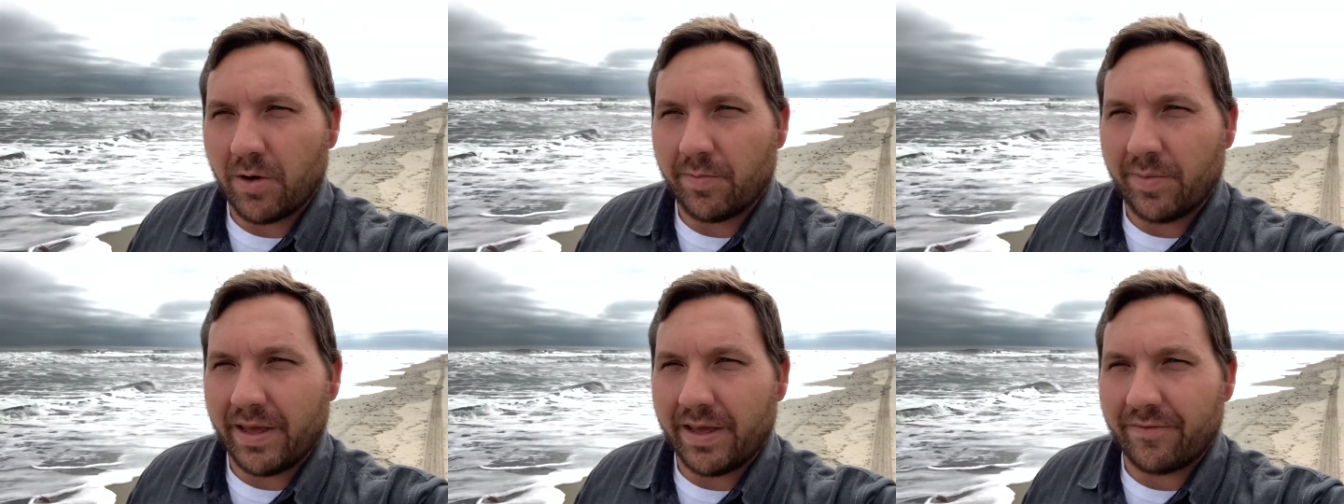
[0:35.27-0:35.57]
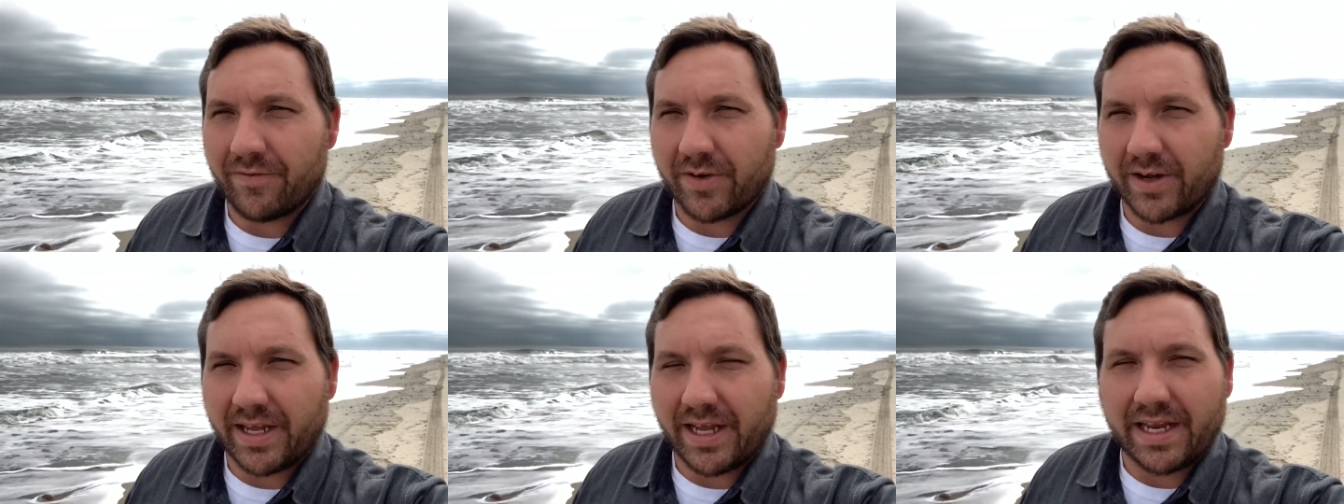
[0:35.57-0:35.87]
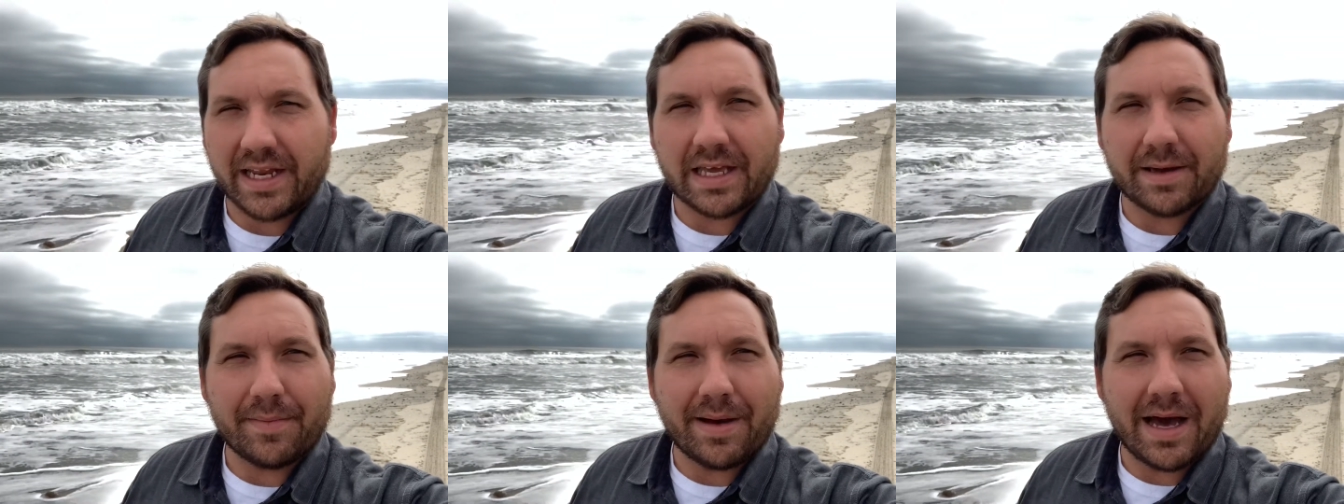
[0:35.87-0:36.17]
be
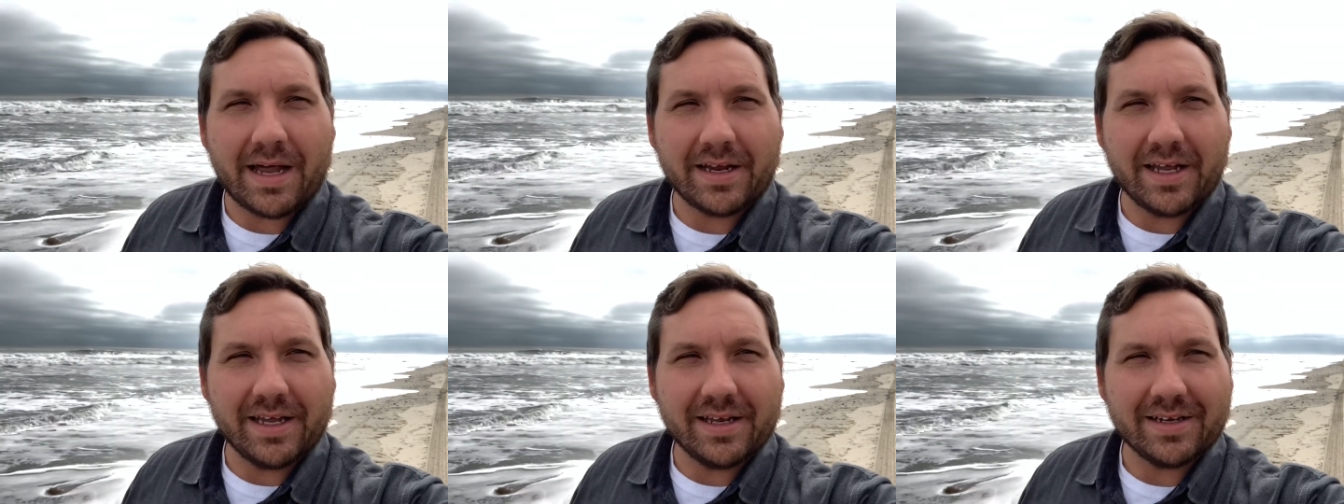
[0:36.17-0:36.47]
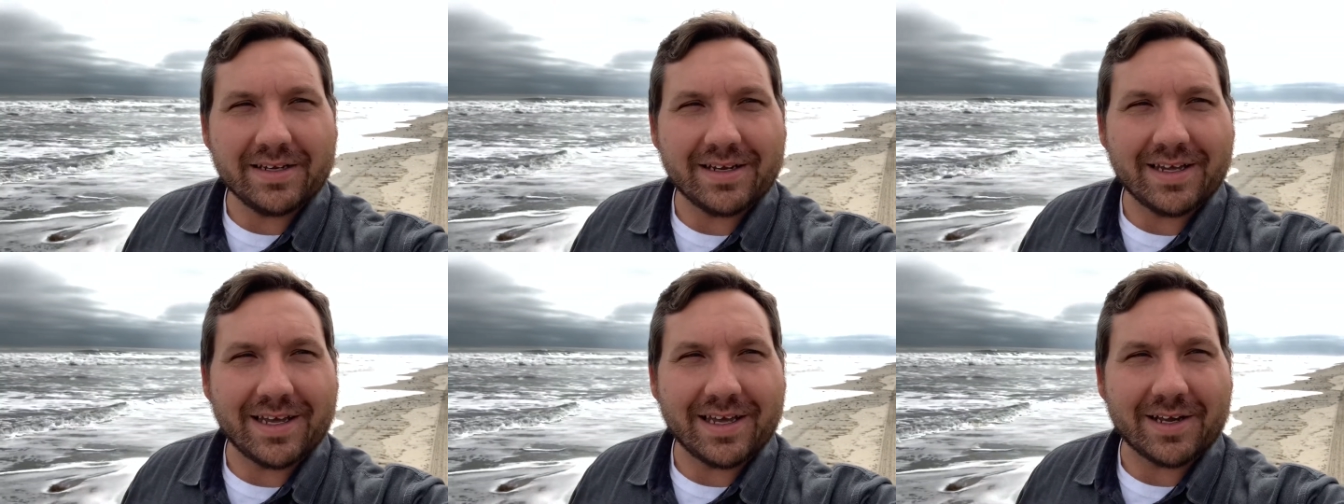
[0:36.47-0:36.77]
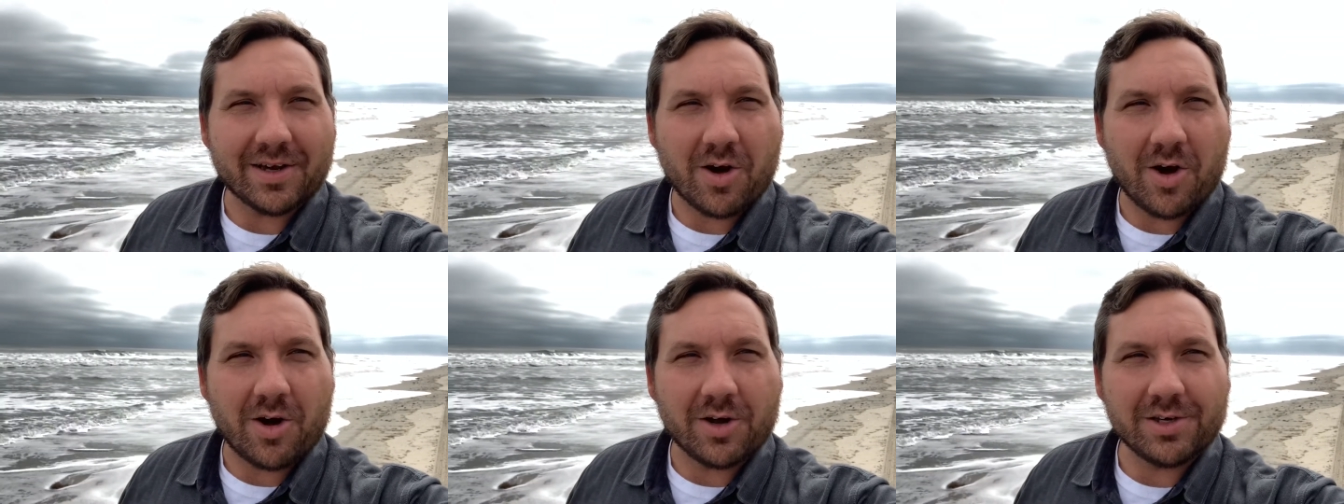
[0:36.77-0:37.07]
forgetting about it
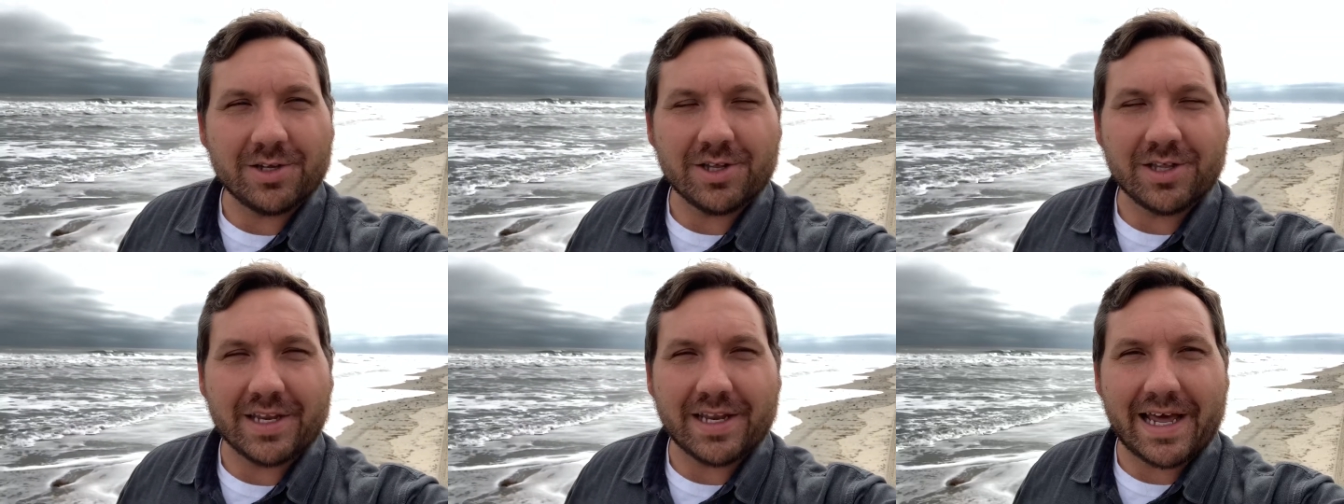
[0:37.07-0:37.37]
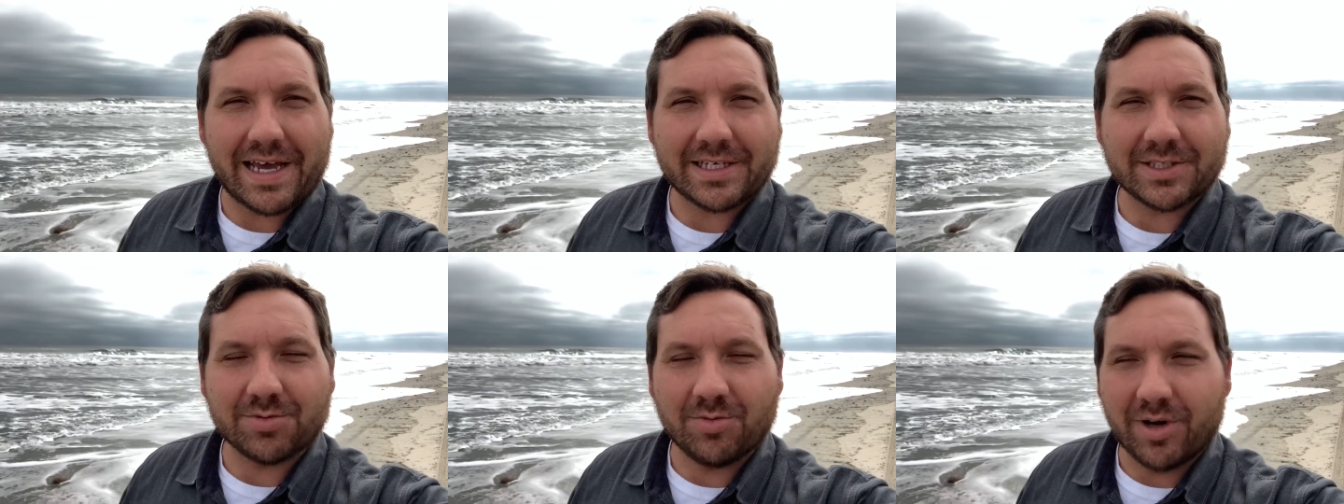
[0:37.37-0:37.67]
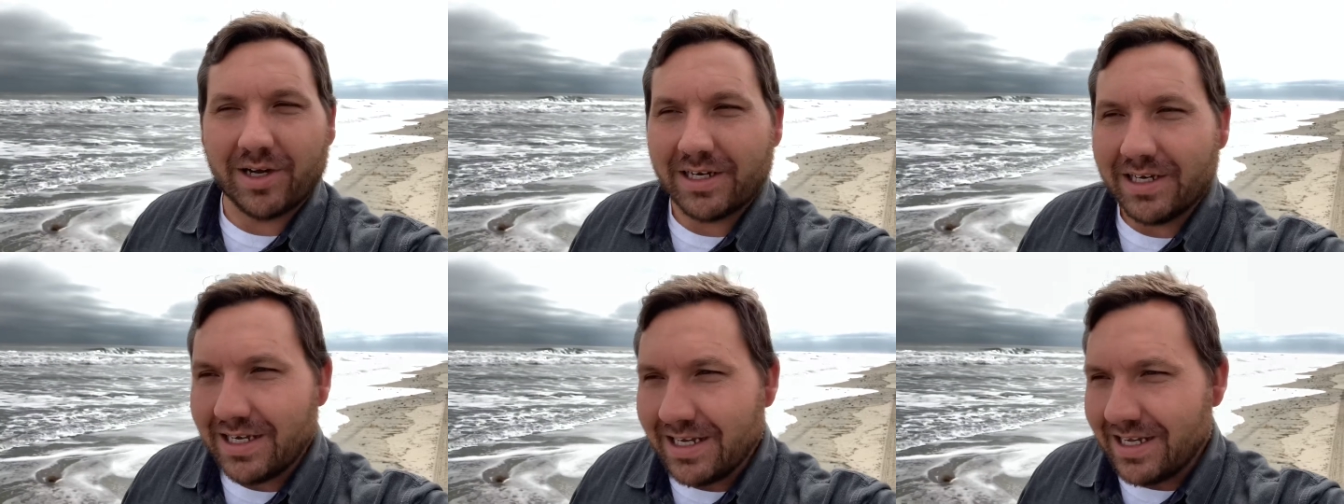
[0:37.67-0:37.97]
and on to the next
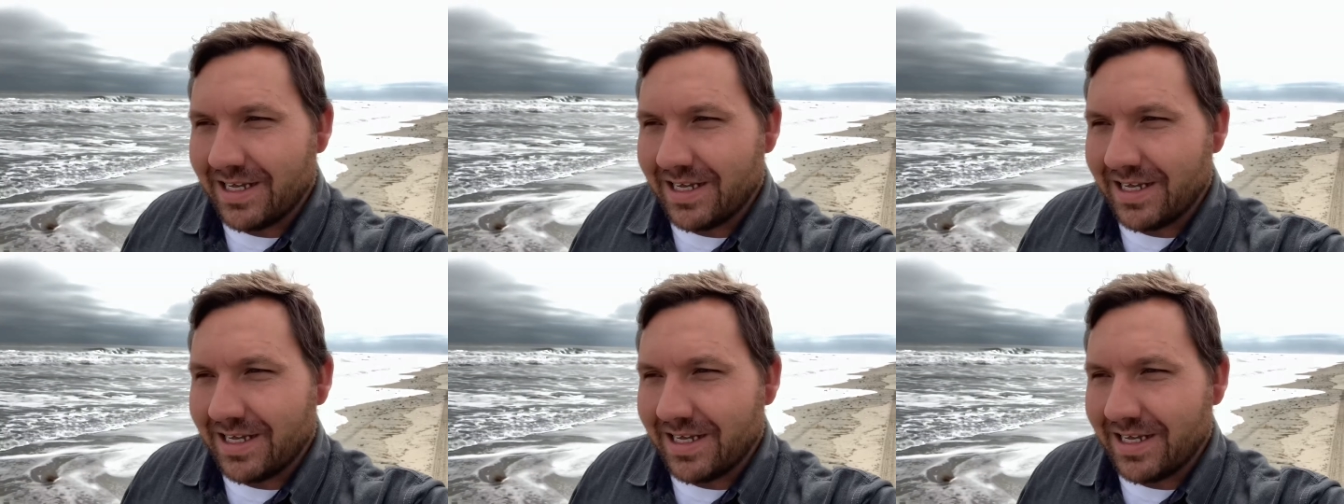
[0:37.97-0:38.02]
one.